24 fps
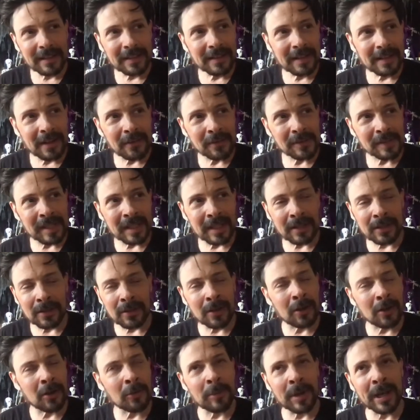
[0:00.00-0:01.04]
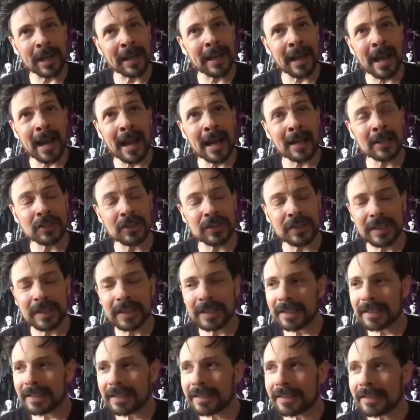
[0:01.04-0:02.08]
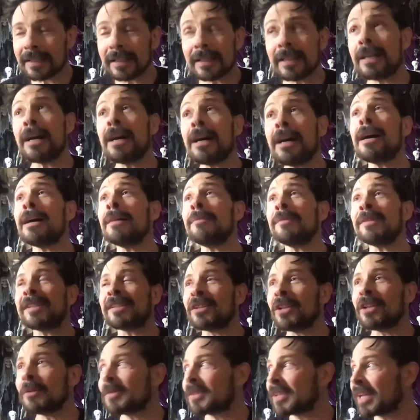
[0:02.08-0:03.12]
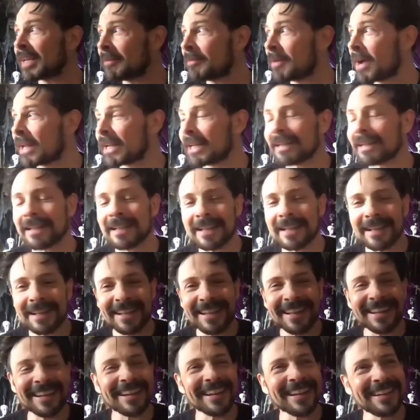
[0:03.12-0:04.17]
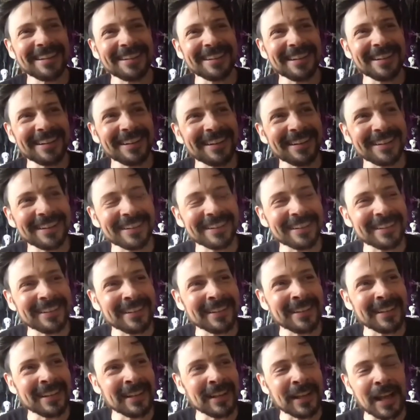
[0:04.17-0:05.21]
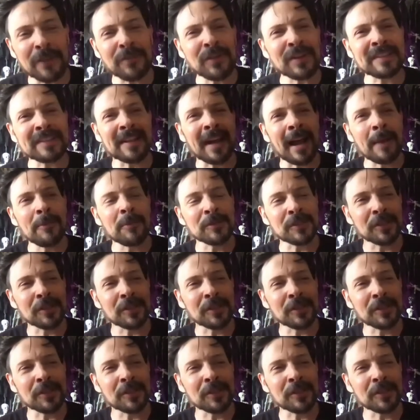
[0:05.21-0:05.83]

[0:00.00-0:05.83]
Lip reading: I was like, oh my gosh. Oh, I'm still upset about it. And every time there's a new